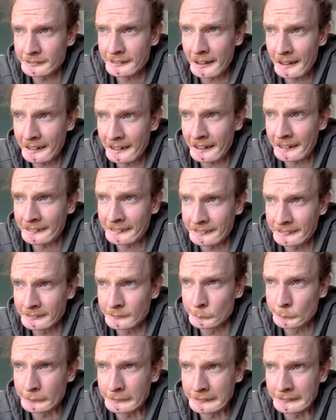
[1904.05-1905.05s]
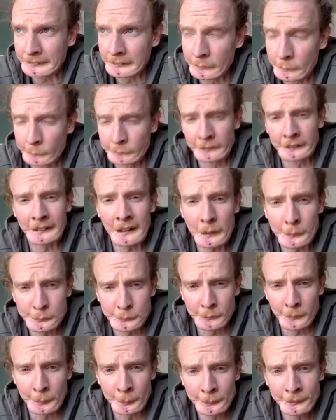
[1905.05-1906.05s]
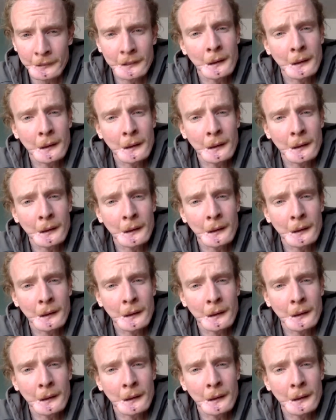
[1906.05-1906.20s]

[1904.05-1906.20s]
that I can really learn a lot from.